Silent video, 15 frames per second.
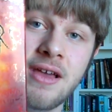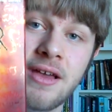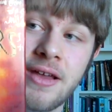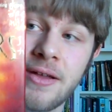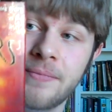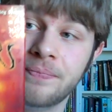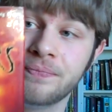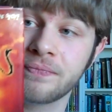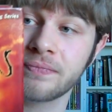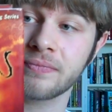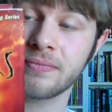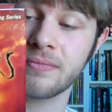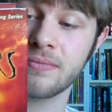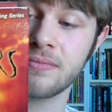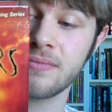Um,
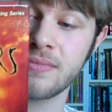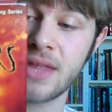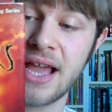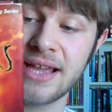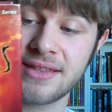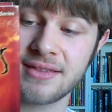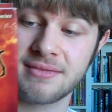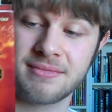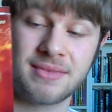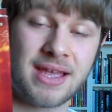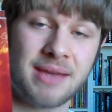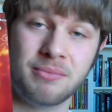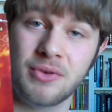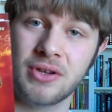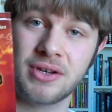I,
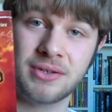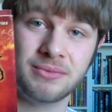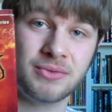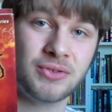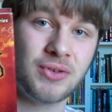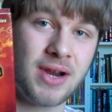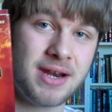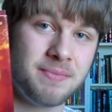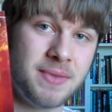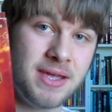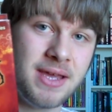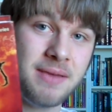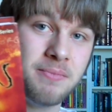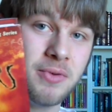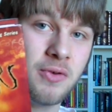am going to try to
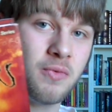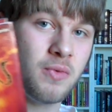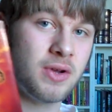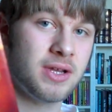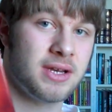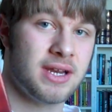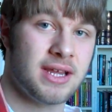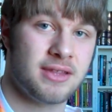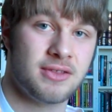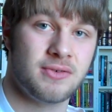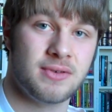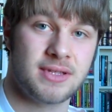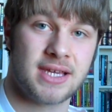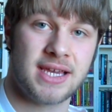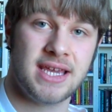pick up book one as
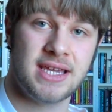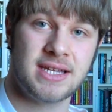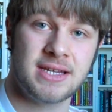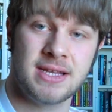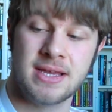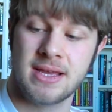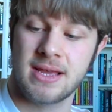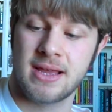soon as I can,